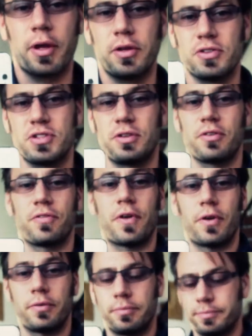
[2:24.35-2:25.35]
about using your
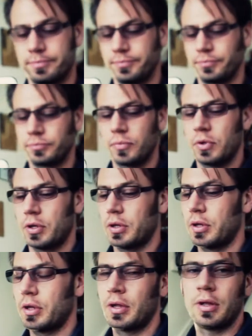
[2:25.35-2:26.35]
phone.
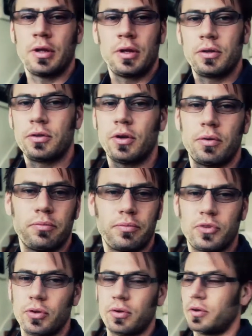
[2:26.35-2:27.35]

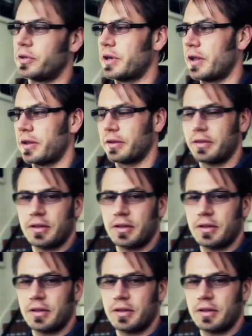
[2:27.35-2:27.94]
Don't hold it out like